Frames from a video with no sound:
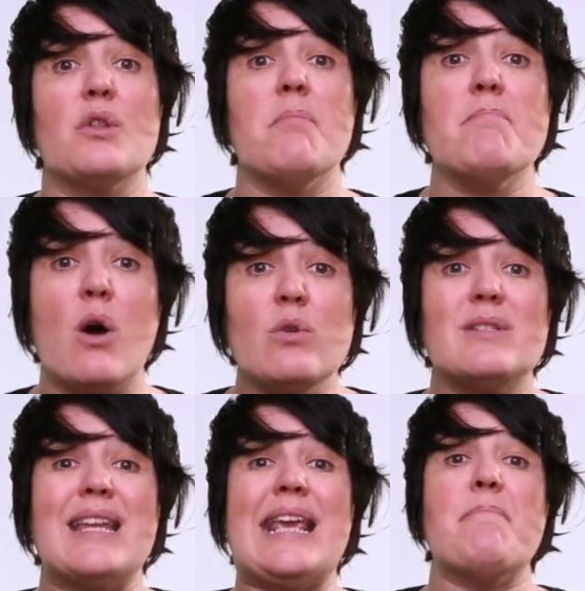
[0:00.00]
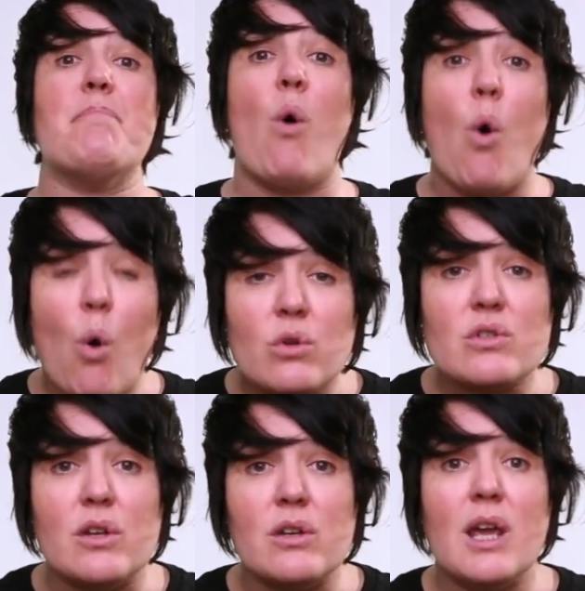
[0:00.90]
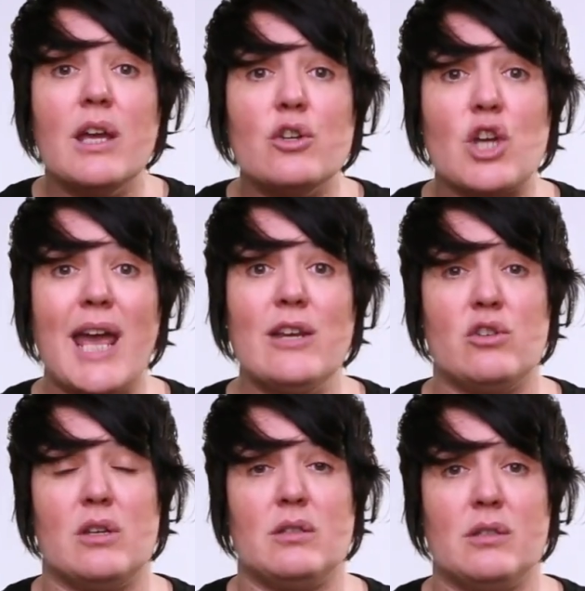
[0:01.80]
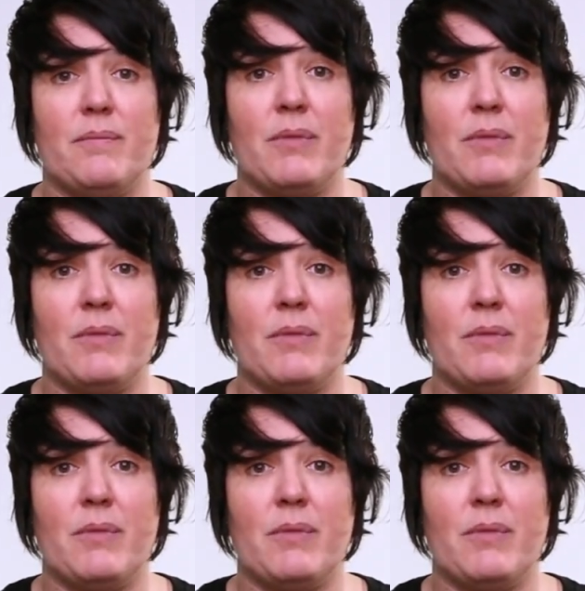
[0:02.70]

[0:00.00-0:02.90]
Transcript: the most important changes.